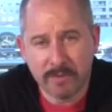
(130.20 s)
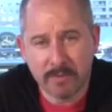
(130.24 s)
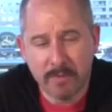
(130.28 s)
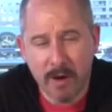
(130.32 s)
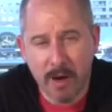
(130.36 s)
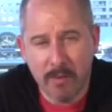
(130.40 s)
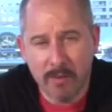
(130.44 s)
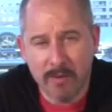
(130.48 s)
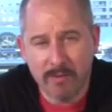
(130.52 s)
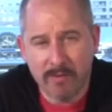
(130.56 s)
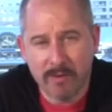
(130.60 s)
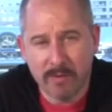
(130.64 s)

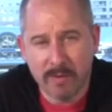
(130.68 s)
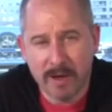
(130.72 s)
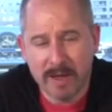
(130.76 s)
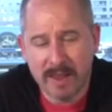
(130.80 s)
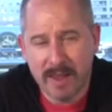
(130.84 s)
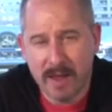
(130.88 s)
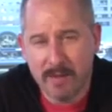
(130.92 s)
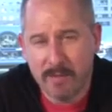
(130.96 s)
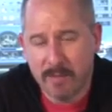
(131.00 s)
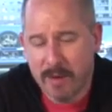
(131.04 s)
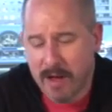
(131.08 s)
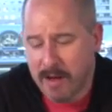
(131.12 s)
moment for me
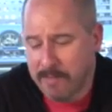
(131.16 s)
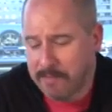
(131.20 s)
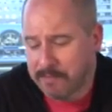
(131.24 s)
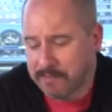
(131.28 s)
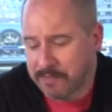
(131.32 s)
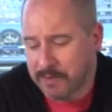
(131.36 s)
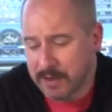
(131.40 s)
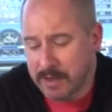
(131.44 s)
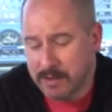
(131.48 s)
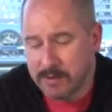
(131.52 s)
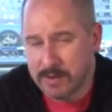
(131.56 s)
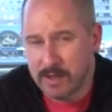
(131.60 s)
then, but
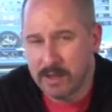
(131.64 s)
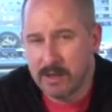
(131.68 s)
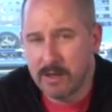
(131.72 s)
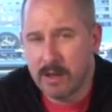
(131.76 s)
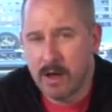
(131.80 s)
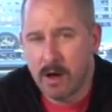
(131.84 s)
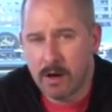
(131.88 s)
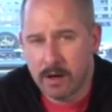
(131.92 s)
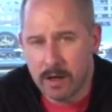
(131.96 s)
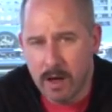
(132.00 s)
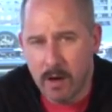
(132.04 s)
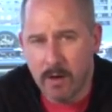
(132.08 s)
there's a
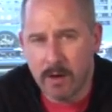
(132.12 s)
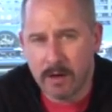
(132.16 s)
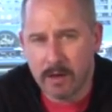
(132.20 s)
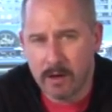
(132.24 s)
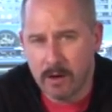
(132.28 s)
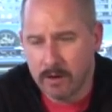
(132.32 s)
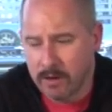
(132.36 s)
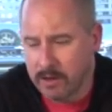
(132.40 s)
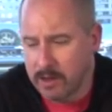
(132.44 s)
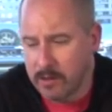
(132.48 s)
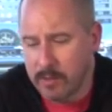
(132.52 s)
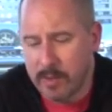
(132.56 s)
lot going
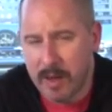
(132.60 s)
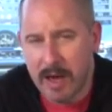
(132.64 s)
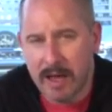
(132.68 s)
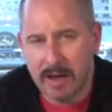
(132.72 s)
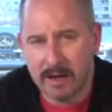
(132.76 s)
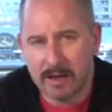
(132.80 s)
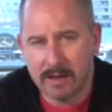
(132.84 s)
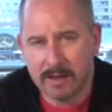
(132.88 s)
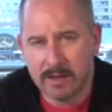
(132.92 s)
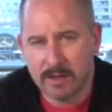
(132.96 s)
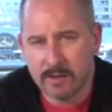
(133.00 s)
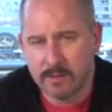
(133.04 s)
on on the
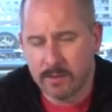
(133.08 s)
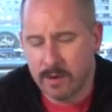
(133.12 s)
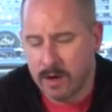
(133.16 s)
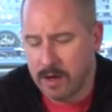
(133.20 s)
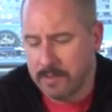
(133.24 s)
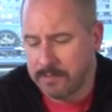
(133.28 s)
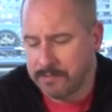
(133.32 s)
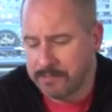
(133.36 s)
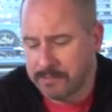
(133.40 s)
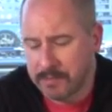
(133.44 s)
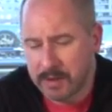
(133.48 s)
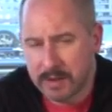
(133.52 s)
palate of this
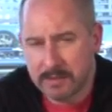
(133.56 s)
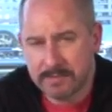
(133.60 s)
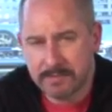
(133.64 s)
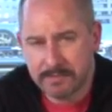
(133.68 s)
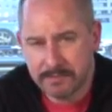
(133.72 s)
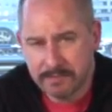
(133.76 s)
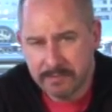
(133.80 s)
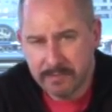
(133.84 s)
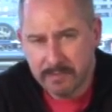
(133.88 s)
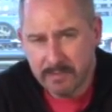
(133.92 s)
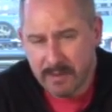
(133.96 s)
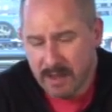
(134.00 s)
wine.
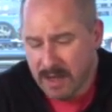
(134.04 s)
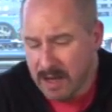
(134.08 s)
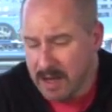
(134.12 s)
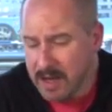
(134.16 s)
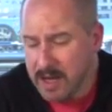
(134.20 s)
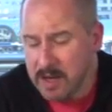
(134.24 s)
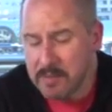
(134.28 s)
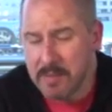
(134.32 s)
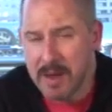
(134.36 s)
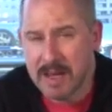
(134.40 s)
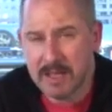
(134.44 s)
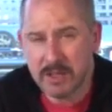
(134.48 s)

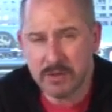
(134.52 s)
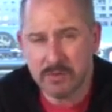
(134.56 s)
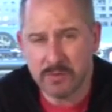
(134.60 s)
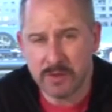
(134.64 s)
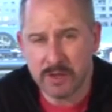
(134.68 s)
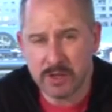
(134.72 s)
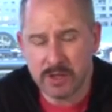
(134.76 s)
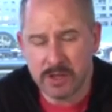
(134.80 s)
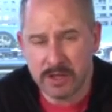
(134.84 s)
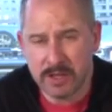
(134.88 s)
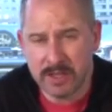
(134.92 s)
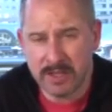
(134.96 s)
Immense
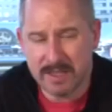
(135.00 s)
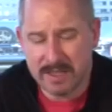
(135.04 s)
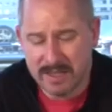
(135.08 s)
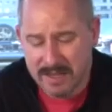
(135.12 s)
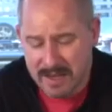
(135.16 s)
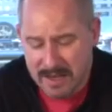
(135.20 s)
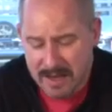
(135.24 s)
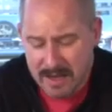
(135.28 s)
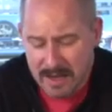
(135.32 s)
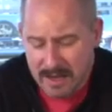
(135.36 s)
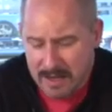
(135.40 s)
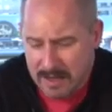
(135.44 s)
richness.
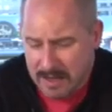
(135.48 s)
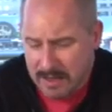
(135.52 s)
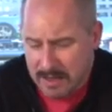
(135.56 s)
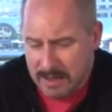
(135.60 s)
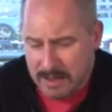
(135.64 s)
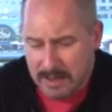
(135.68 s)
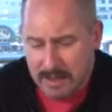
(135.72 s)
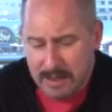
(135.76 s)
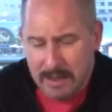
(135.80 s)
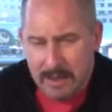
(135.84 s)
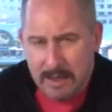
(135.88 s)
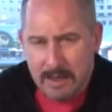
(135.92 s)

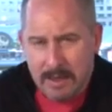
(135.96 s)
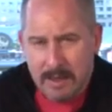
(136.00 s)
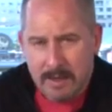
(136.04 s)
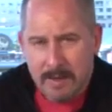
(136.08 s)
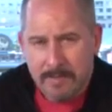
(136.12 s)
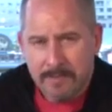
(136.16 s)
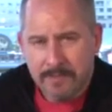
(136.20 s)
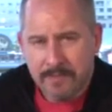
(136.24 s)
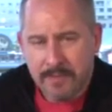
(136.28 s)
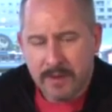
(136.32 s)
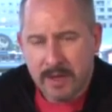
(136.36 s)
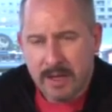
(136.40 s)

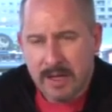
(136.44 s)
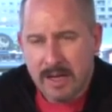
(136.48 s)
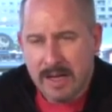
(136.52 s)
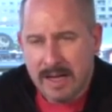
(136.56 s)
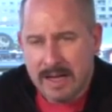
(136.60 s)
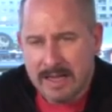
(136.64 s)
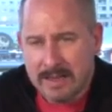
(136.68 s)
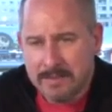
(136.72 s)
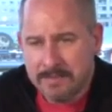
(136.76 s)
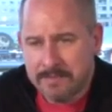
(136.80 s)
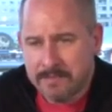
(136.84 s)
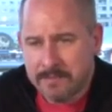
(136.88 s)

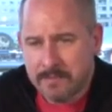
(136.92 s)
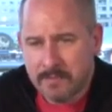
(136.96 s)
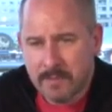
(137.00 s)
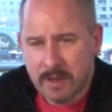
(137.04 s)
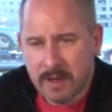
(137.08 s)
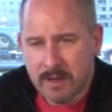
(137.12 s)
Um,